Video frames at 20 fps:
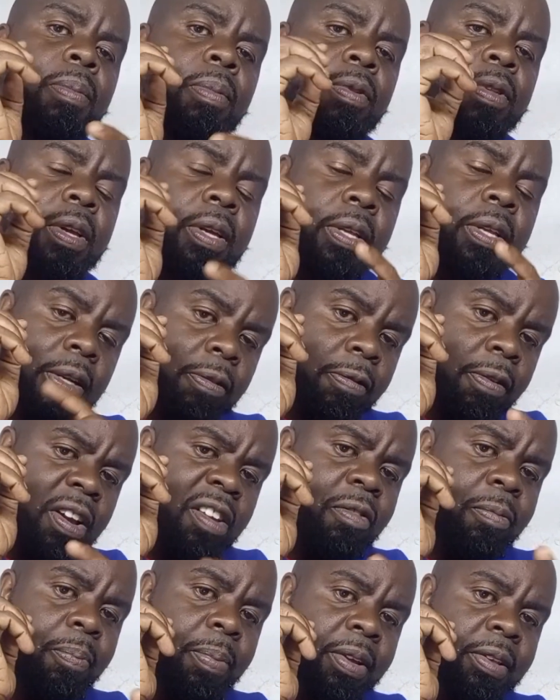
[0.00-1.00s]

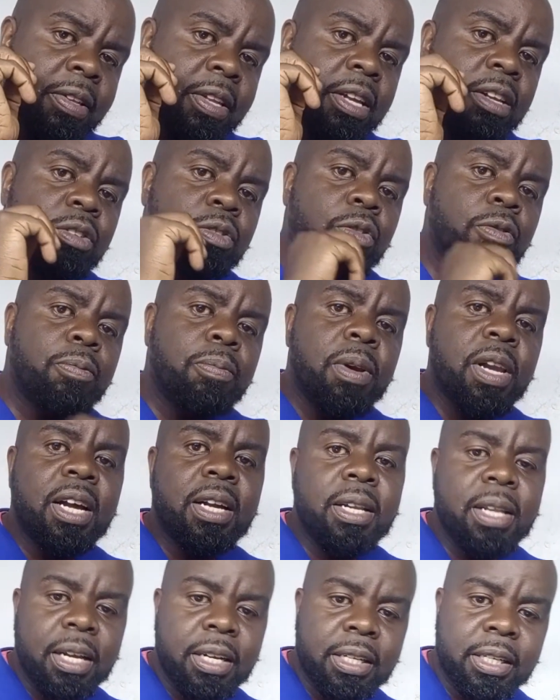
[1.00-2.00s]
65% of
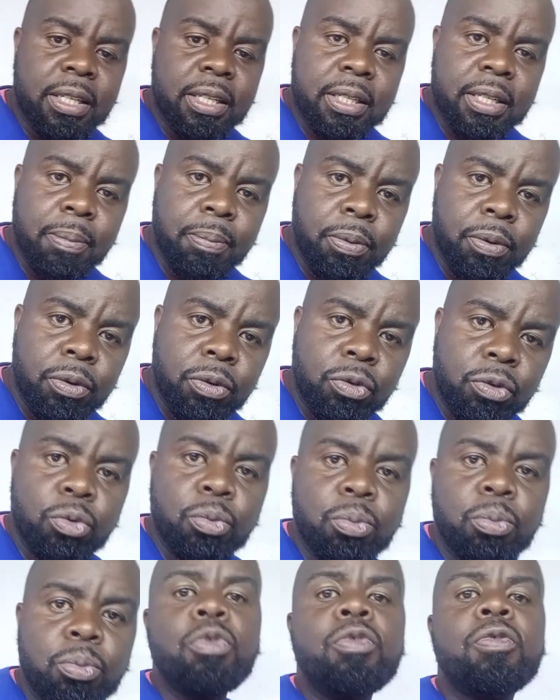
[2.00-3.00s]
blood that is supposed to
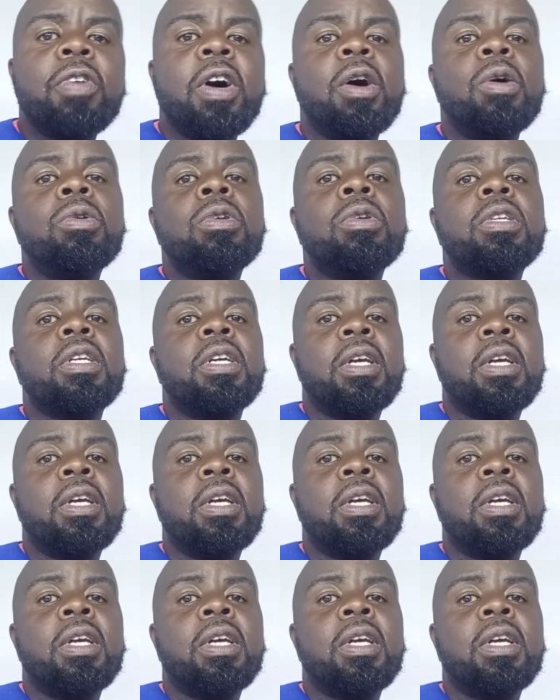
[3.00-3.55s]
move out